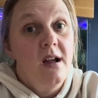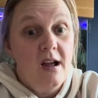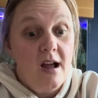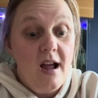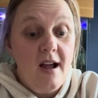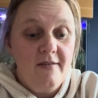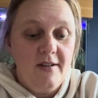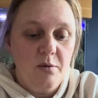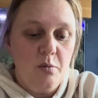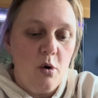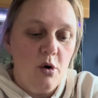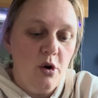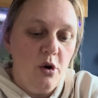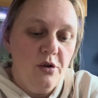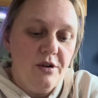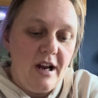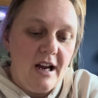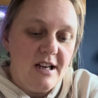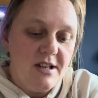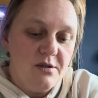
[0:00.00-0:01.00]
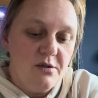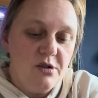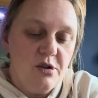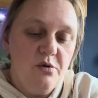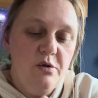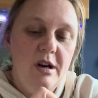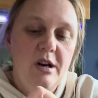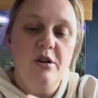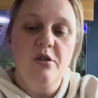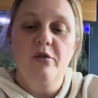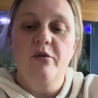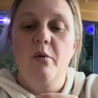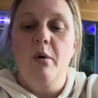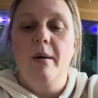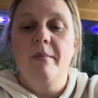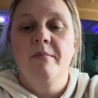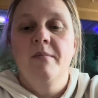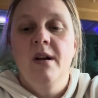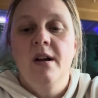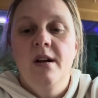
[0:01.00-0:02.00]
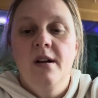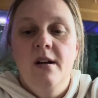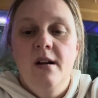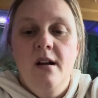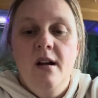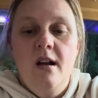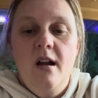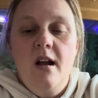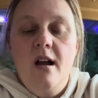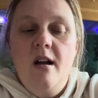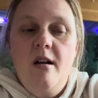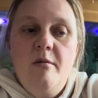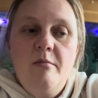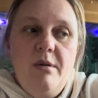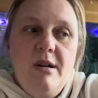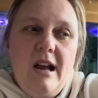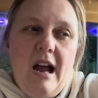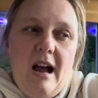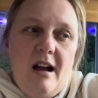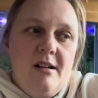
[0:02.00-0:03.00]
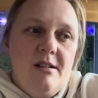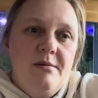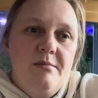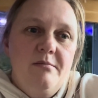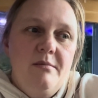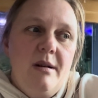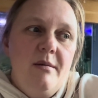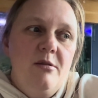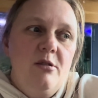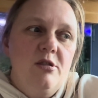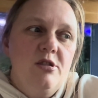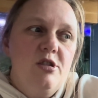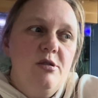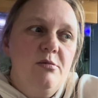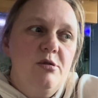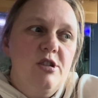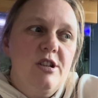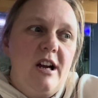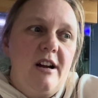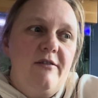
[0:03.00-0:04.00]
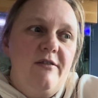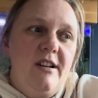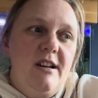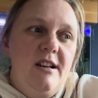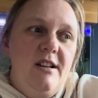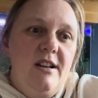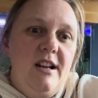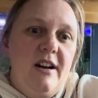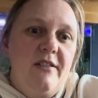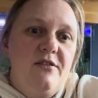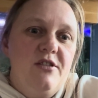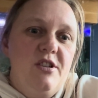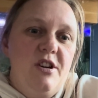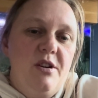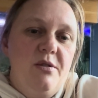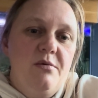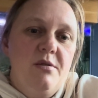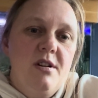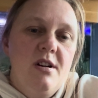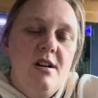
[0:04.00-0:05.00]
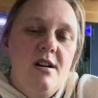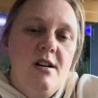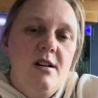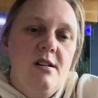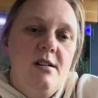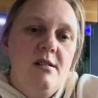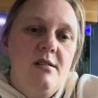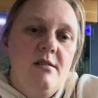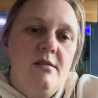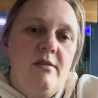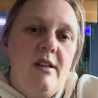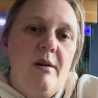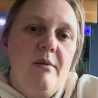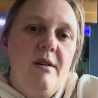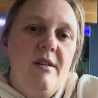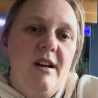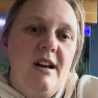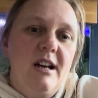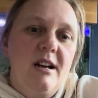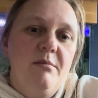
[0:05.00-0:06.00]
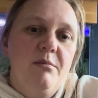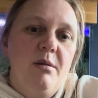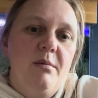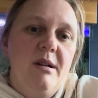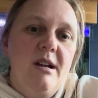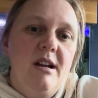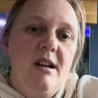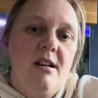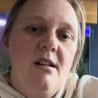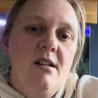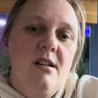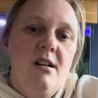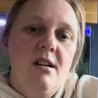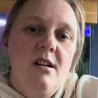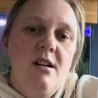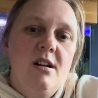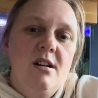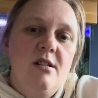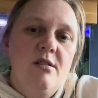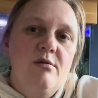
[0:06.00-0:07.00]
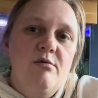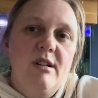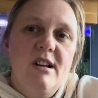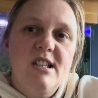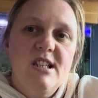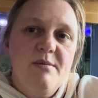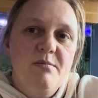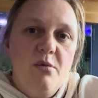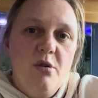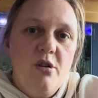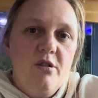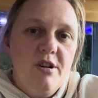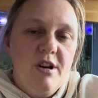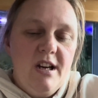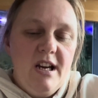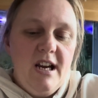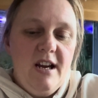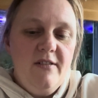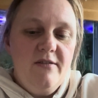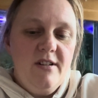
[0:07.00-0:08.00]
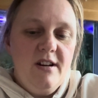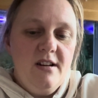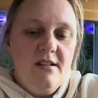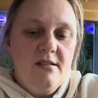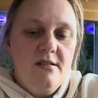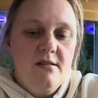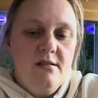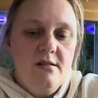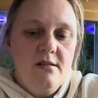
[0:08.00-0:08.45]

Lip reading: I've had one all day, so I do need another one. But yeah, maybe not too much caffeine in the afternoon. That way then I can probably rest more in the evening.